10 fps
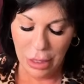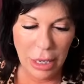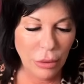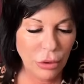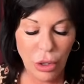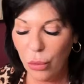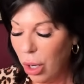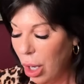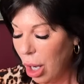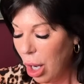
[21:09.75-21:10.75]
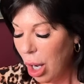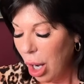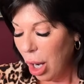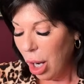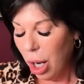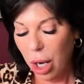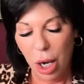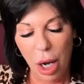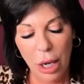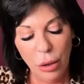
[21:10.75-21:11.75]
I don't know.
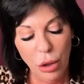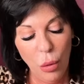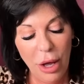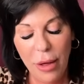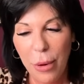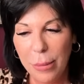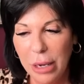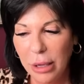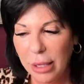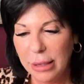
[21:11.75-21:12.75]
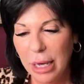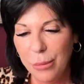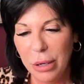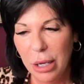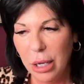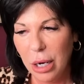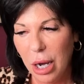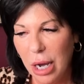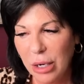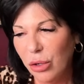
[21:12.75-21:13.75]
I don't know why that popped out like that, but
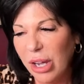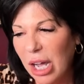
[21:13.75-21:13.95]
I don't know.